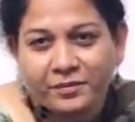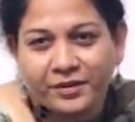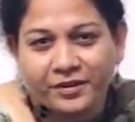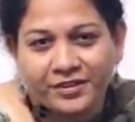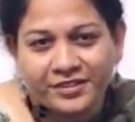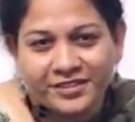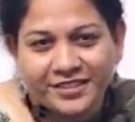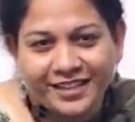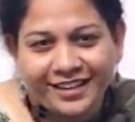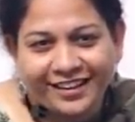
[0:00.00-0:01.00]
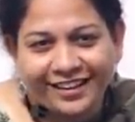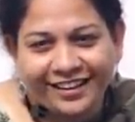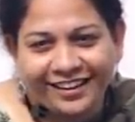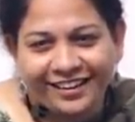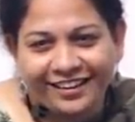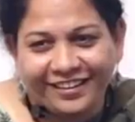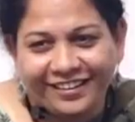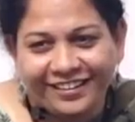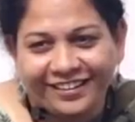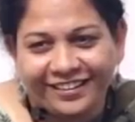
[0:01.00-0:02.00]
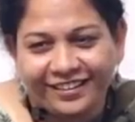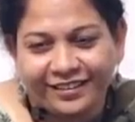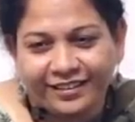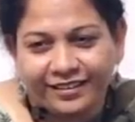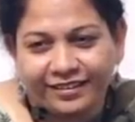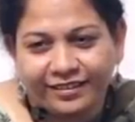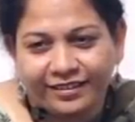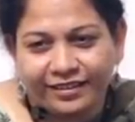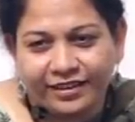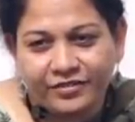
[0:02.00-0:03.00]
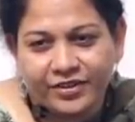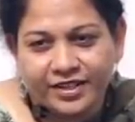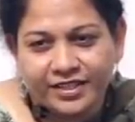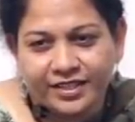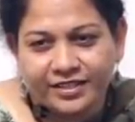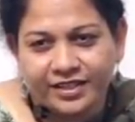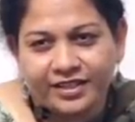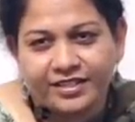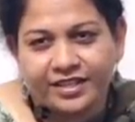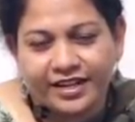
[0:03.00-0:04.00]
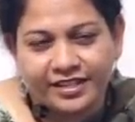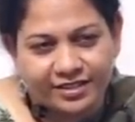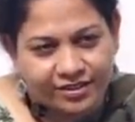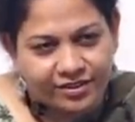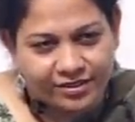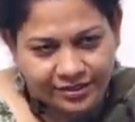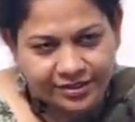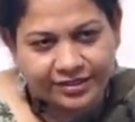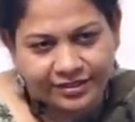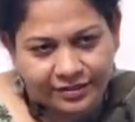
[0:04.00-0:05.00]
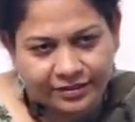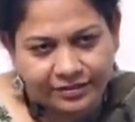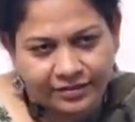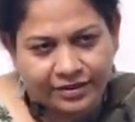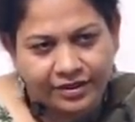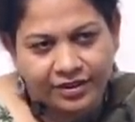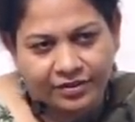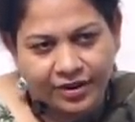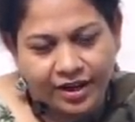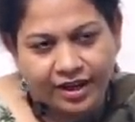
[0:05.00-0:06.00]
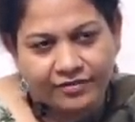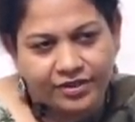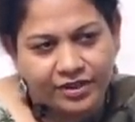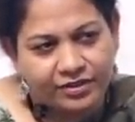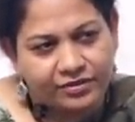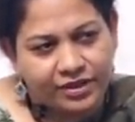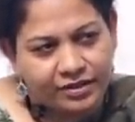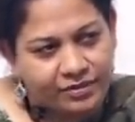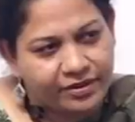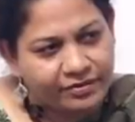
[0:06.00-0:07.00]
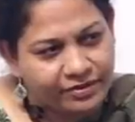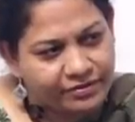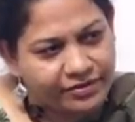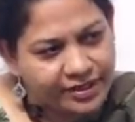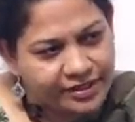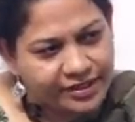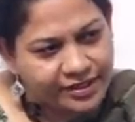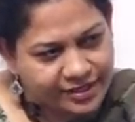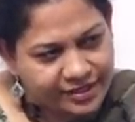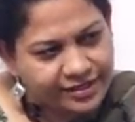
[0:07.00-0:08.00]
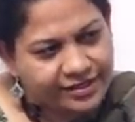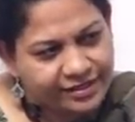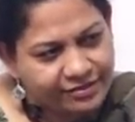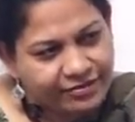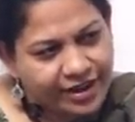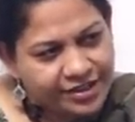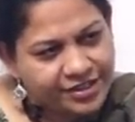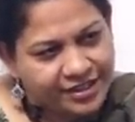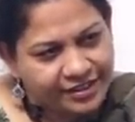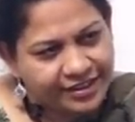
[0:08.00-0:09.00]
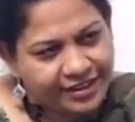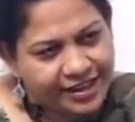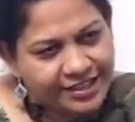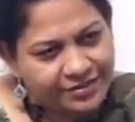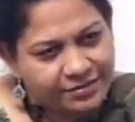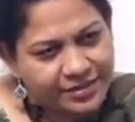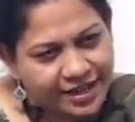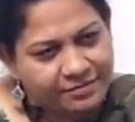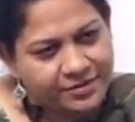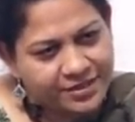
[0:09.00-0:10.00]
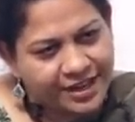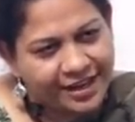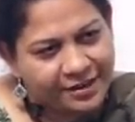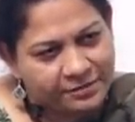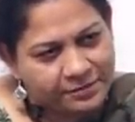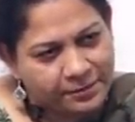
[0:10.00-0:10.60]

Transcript: Because you see, uh, uh, if it is a general studies course, you would have new and beautiful faces flashing in the class from time to time.